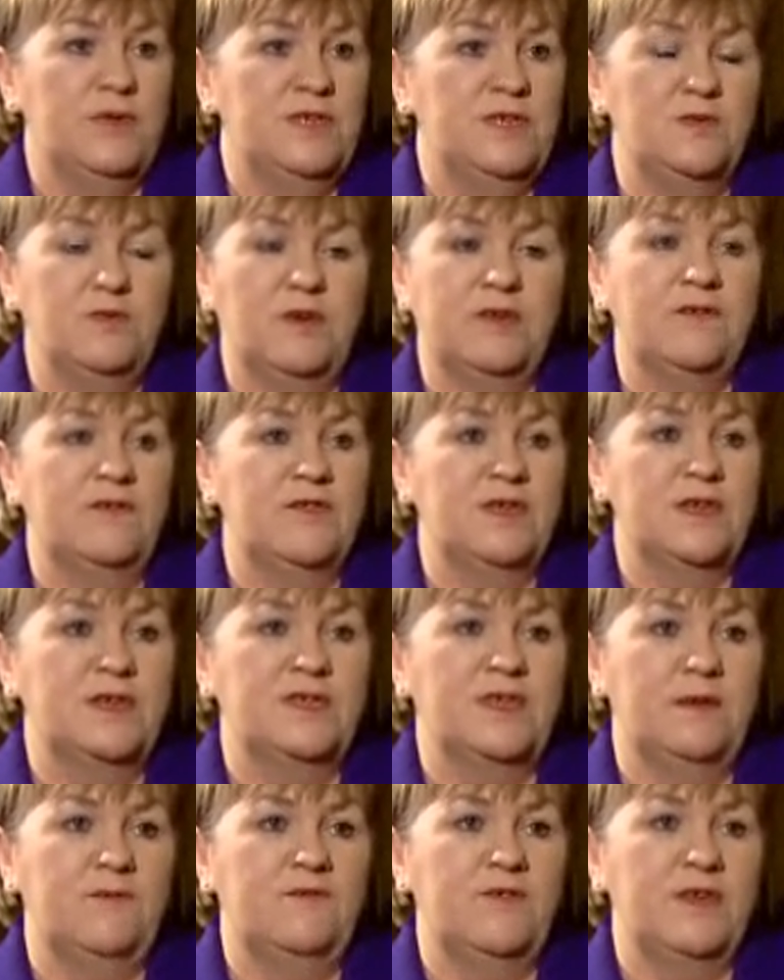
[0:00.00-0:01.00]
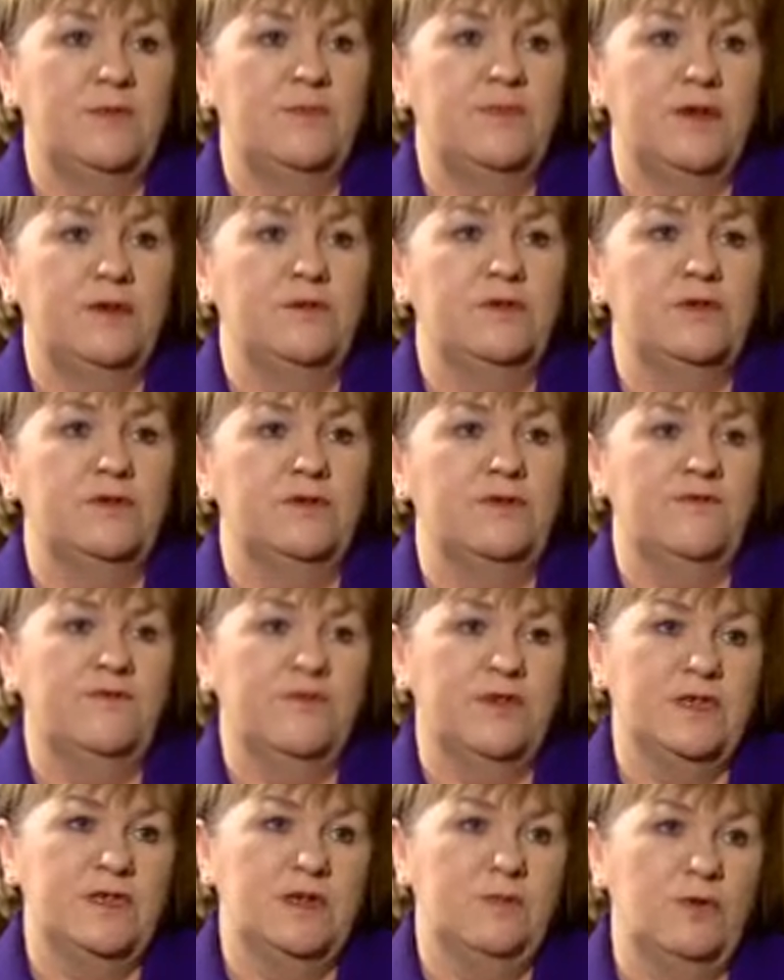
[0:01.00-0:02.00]
Indeed, one of the things I'm very proud
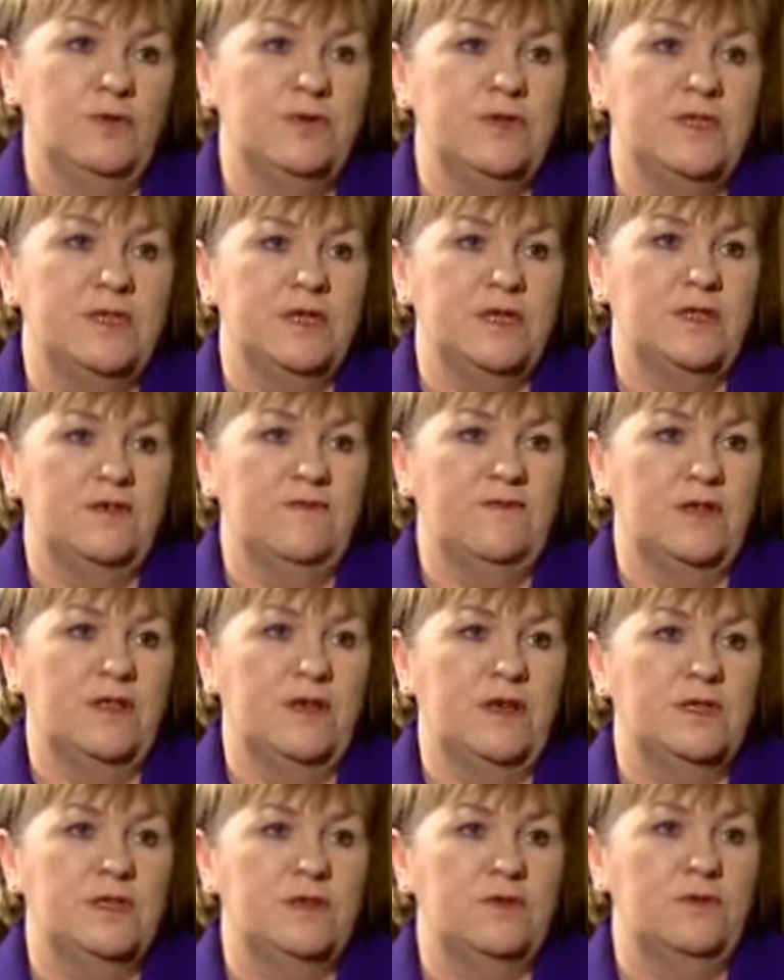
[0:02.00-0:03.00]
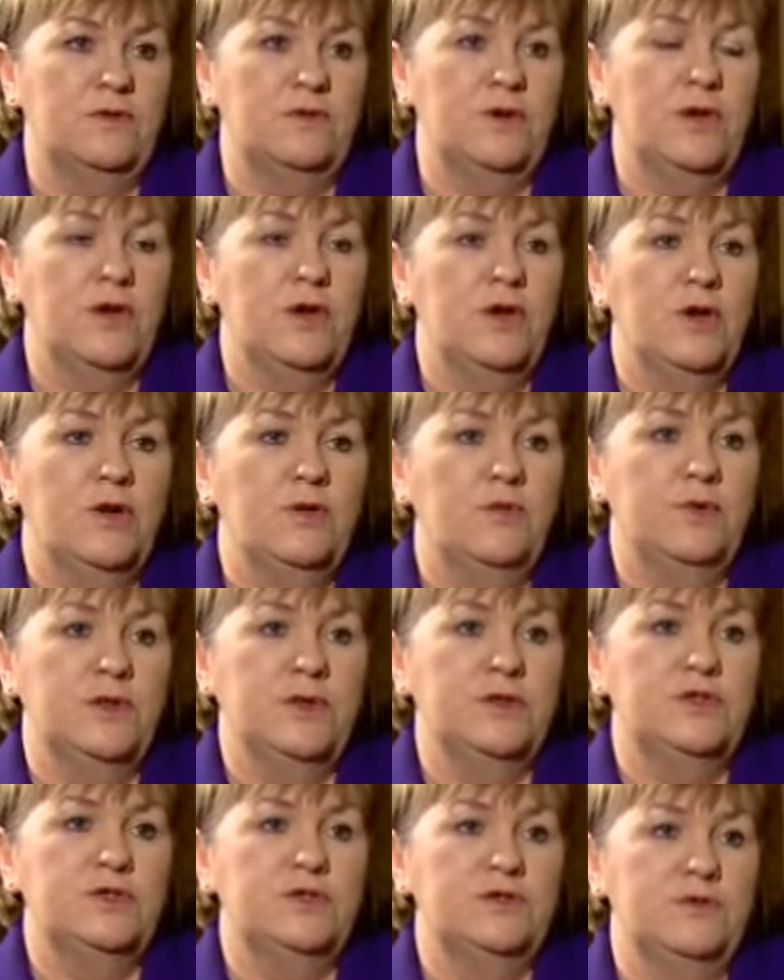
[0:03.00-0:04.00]
of is that in my own city of Glasgow, we
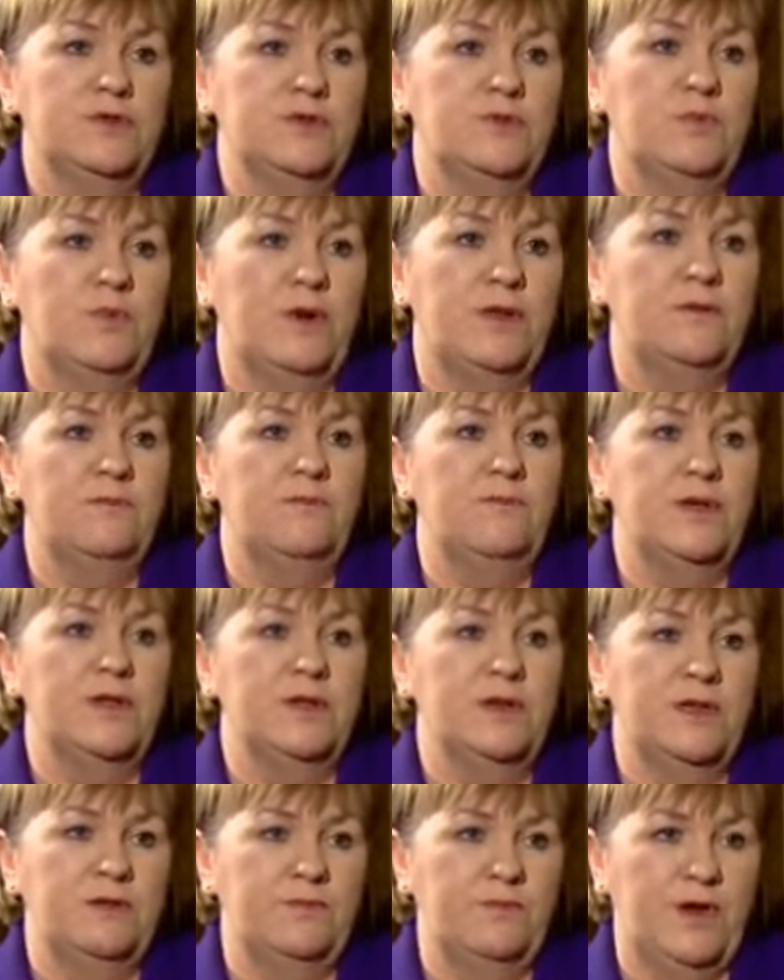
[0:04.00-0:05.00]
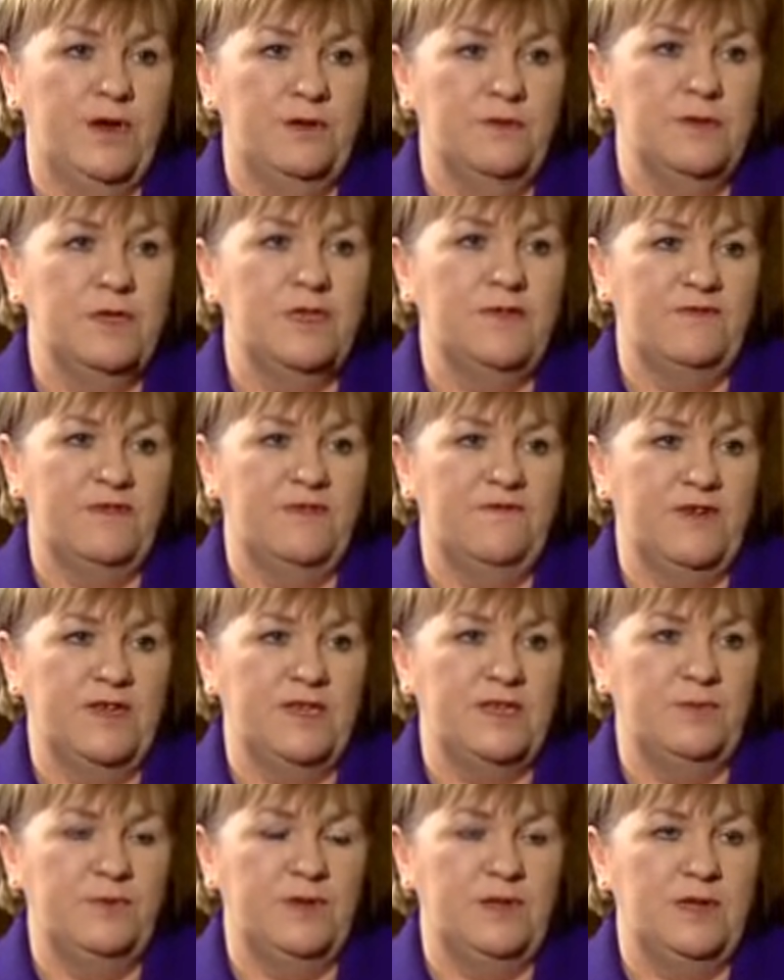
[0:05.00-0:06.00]
ensured there was £1 billion of
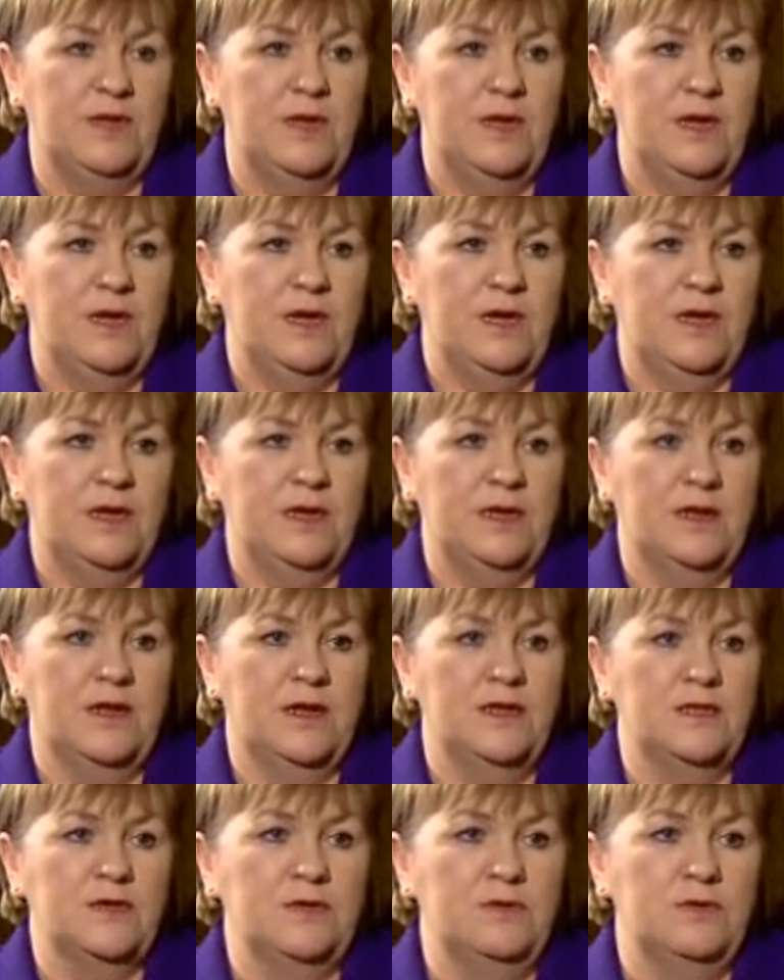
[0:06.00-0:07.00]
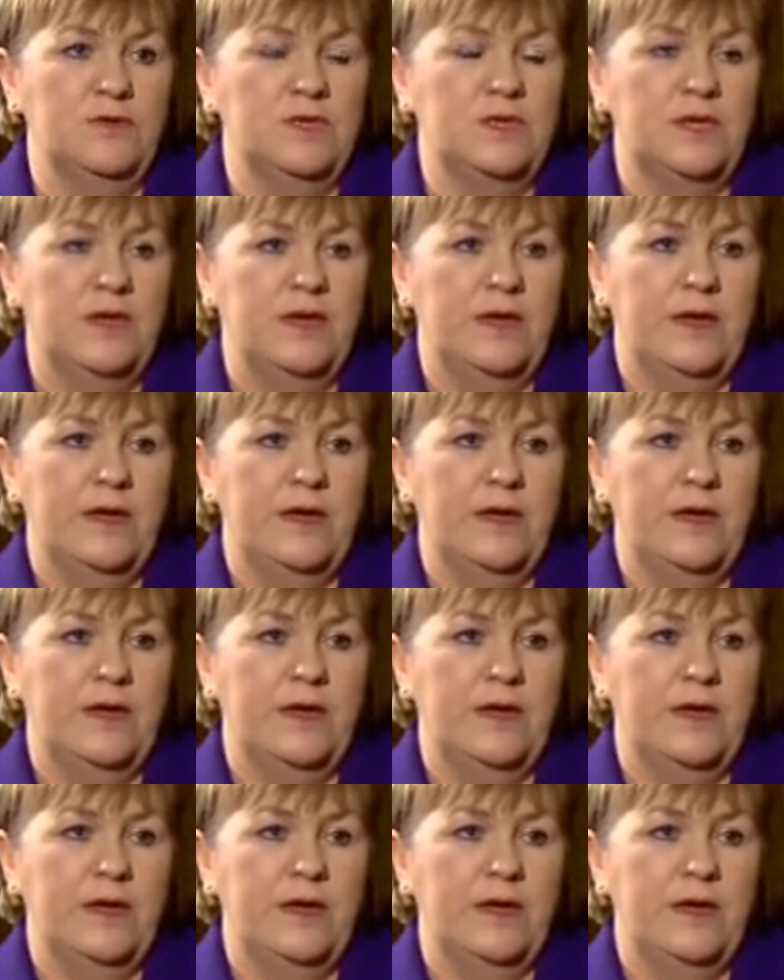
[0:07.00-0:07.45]
investment in Glasgow's